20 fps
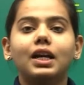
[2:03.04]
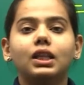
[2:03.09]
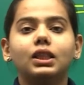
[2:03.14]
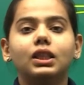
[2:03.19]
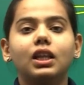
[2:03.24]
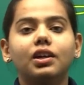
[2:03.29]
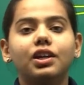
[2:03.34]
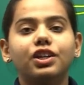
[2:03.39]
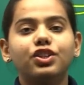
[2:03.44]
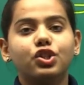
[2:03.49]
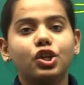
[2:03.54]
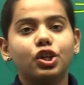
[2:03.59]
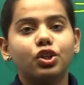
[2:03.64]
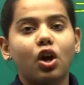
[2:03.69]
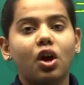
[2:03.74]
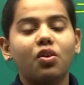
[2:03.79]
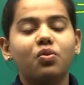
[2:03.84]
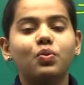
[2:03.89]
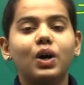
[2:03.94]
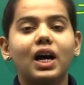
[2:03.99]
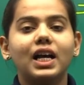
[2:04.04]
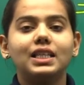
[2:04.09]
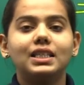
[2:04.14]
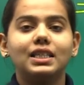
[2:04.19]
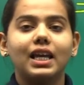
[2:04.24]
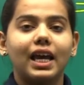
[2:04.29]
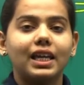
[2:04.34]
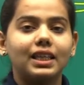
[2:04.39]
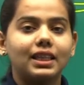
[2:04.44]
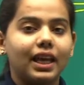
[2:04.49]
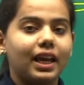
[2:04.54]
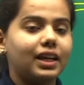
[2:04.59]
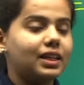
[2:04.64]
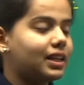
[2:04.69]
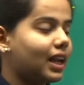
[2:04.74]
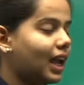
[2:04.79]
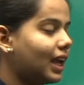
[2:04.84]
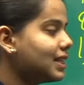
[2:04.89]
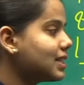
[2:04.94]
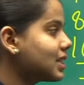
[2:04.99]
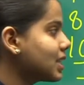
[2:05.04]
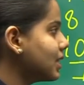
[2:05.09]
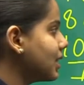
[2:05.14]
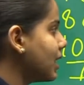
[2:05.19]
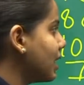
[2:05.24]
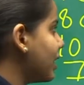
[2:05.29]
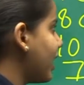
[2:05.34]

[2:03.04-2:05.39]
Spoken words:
in the digit of ones and then tens in the